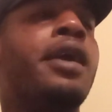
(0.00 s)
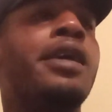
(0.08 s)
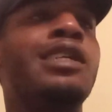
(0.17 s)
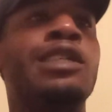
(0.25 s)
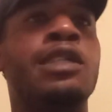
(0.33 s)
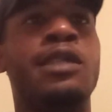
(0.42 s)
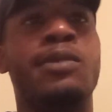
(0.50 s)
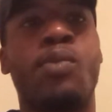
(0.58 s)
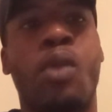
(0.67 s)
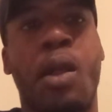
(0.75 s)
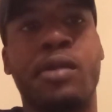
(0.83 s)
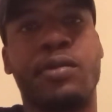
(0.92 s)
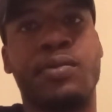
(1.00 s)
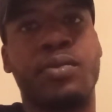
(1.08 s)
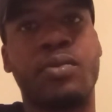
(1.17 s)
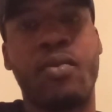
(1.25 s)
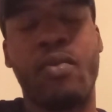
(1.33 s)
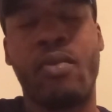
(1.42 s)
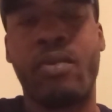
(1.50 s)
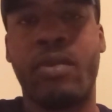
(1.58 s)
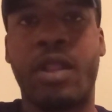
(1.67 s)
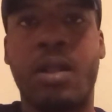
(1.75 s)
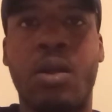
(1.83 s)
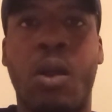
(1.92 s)
And
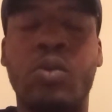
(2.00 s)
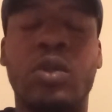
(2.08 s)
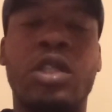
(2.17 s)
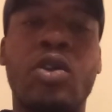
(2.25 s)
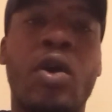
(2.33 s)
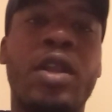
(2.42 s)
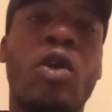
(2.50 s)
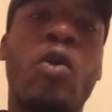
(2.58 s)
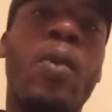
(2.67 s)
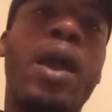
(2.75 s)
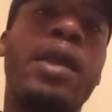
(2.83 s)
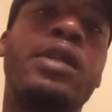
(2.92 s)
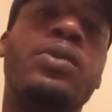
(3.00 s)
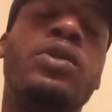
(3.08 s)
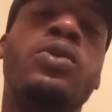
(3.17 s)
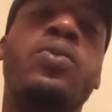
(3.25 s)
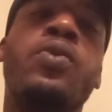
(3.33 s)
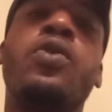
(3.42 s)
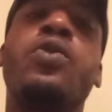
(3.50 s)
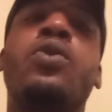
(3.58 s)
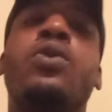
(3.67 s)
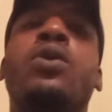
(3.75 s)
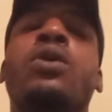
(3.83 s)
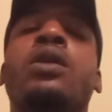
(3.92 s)
what's going on right now with the
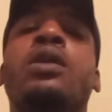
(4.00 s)
world,